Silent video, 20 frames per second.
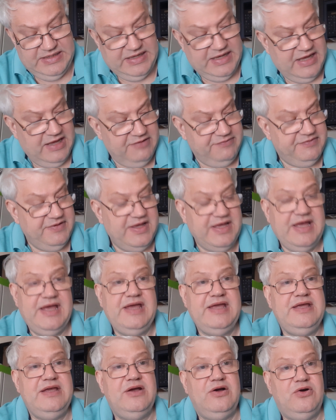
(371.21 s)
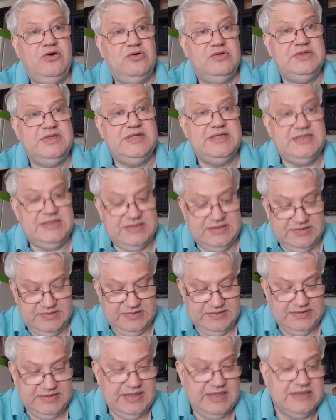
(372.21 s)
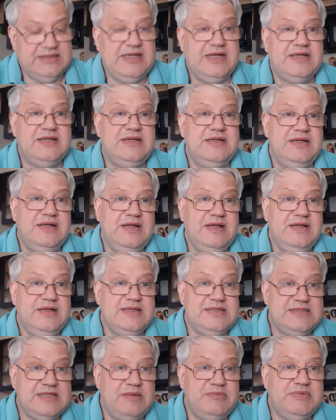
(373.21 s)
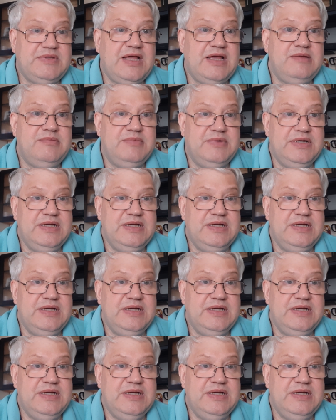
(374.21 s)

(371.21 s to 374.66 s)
FAA audits that are sometimes